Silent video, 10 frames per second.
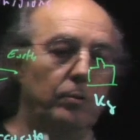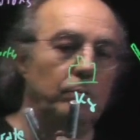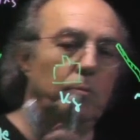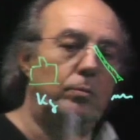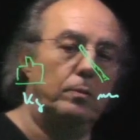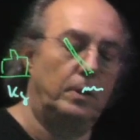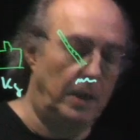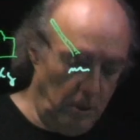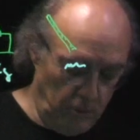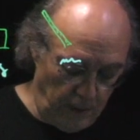do a
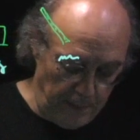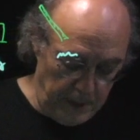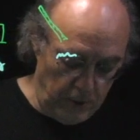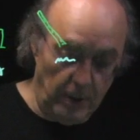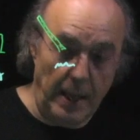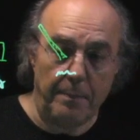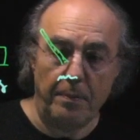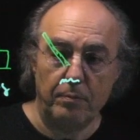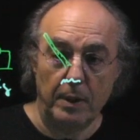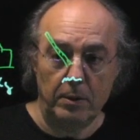kilogram in your lab?
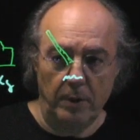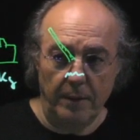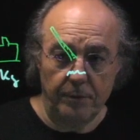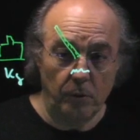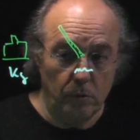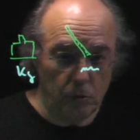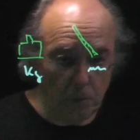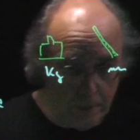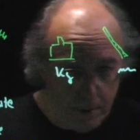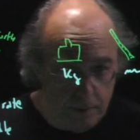Well, you have to go to
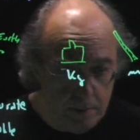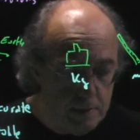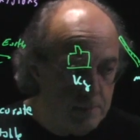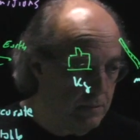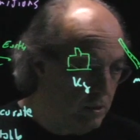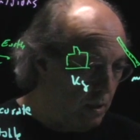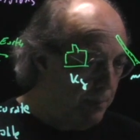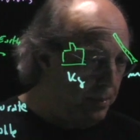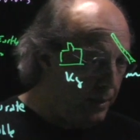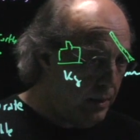Paris,
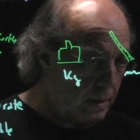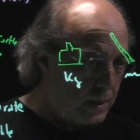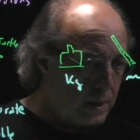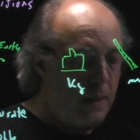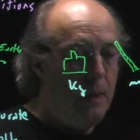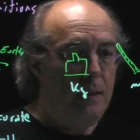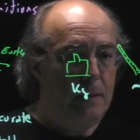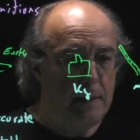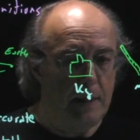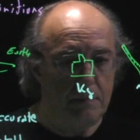copy
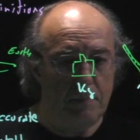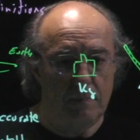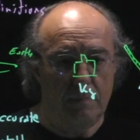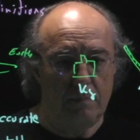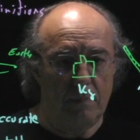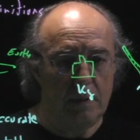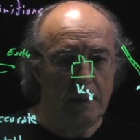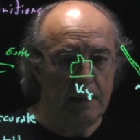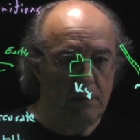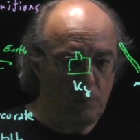
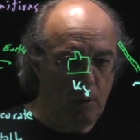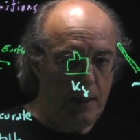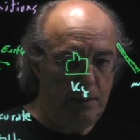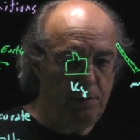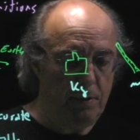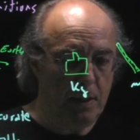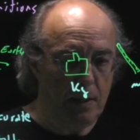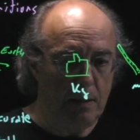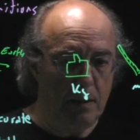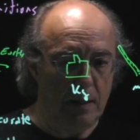that weight,
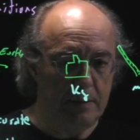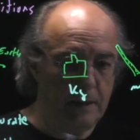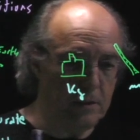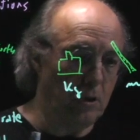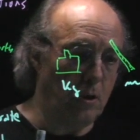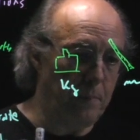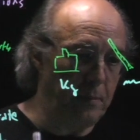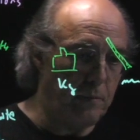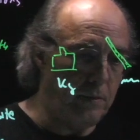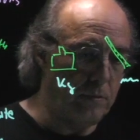and take the copy
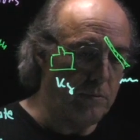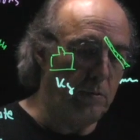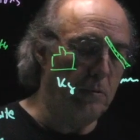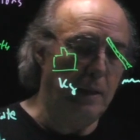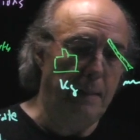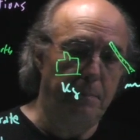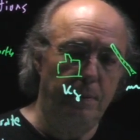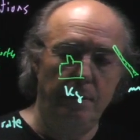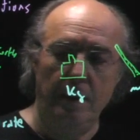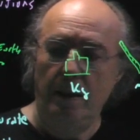with you to your lab.
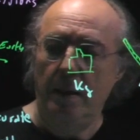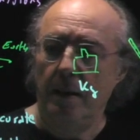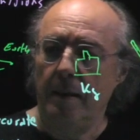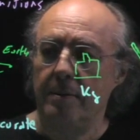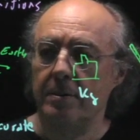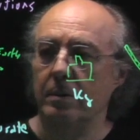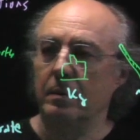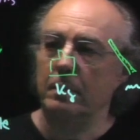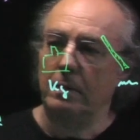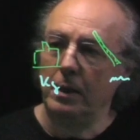
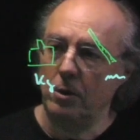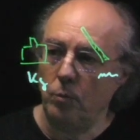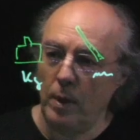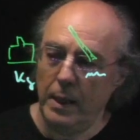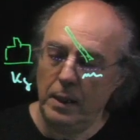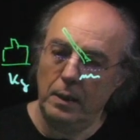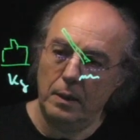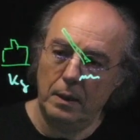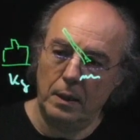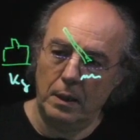So, in a way,
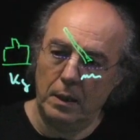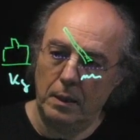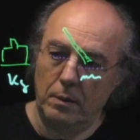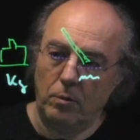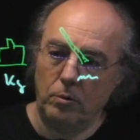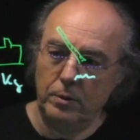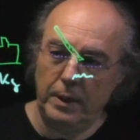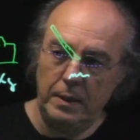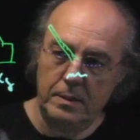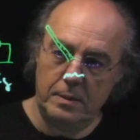all
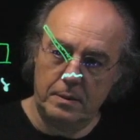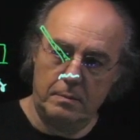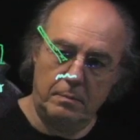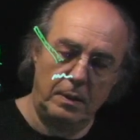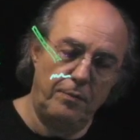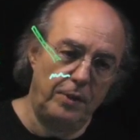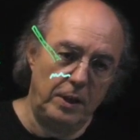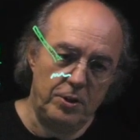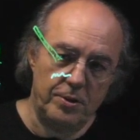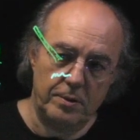these
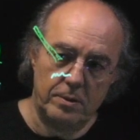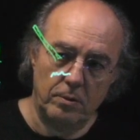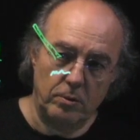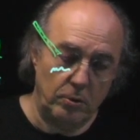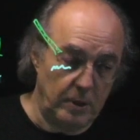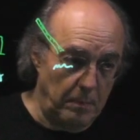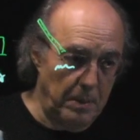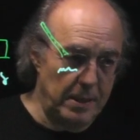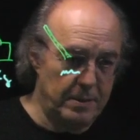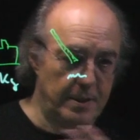definitions, although they
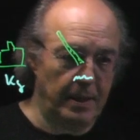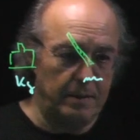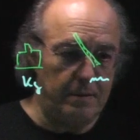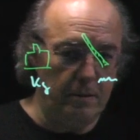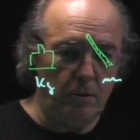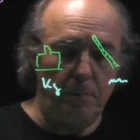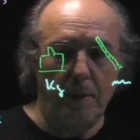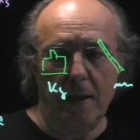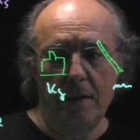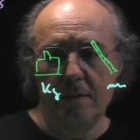made sense in the
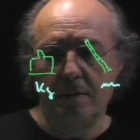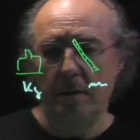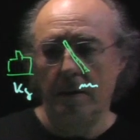past,